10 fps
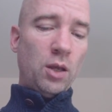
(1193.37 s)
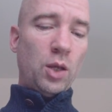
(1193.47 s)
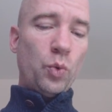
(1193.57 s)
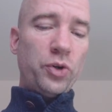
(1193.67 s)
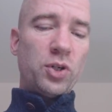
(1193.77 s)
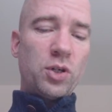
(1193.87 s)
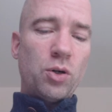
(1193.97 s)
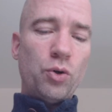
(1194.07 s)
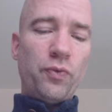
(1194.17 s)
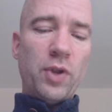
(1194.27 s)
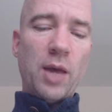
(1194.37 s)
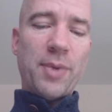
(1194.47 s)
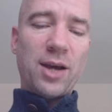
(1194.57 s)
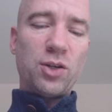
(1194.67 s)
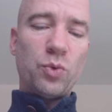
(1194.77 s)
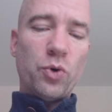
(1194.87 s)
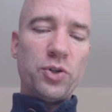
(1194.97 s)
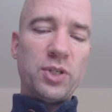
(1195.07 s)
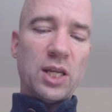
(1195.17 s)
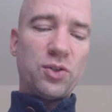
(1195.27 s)
you watch the crow fly back
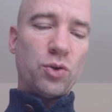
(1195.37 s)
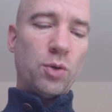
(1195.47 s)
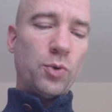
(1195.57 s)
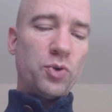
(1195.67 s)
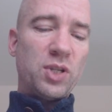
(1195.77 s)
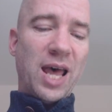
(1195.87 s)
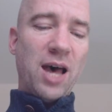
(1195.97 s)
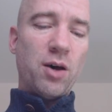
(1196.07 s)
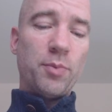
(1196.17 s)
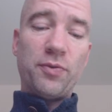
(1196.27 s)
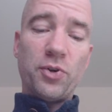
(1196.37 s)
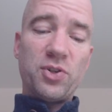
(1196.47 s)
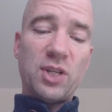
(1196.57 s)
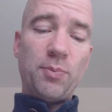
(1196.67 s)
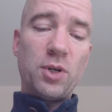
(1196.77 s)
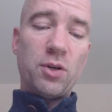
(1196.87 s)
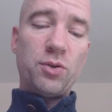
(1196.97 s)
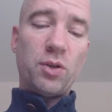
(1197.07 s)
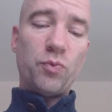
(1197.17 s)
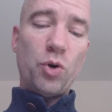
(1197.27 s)
towards the Asromo's tower before stepping
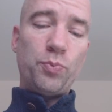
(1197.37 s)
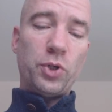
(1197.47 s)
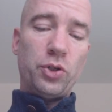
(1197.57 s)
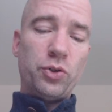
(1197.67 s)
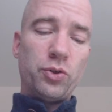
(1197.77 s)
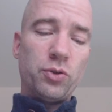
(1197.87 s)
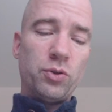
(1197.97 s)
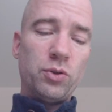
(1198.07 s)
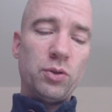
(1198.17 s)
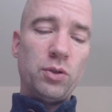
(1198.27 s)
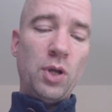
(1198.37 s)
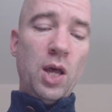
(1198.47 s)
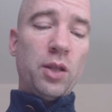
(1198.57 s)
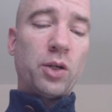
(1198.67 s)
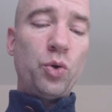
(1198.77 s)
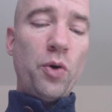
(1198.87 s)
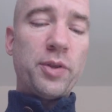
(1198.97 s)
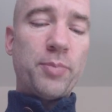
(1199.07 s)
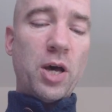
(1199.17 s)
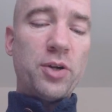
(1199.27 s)
onto the rope bridge. The crew of the
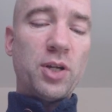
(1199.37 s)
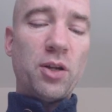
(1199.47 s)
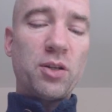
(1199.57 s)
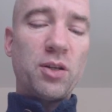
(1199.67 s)
barge are not